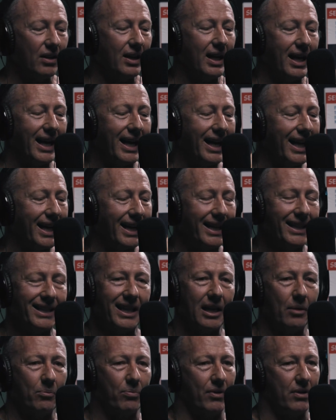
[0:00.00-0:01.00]
And I hate
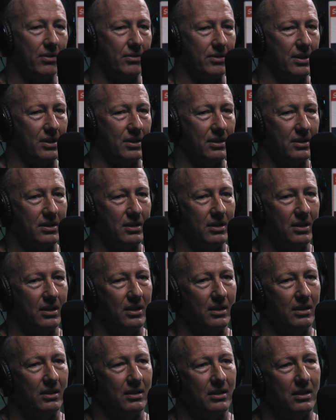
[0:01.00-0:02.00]
that process.
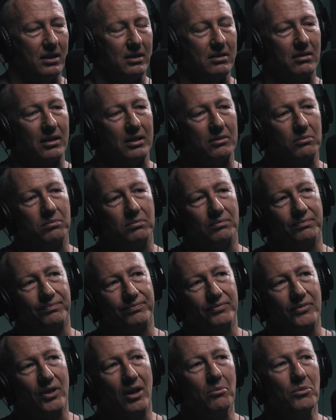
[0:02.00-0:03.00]
It's like
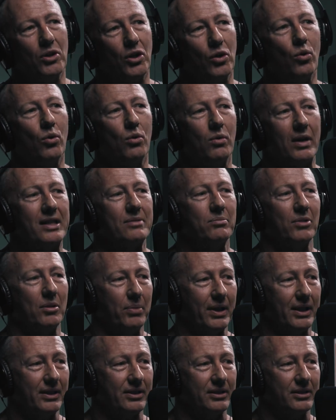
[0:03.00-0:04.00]
I'm not always my
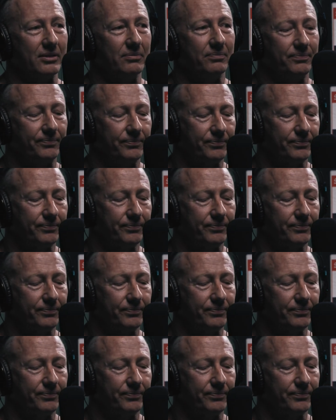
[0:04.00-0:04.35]
best.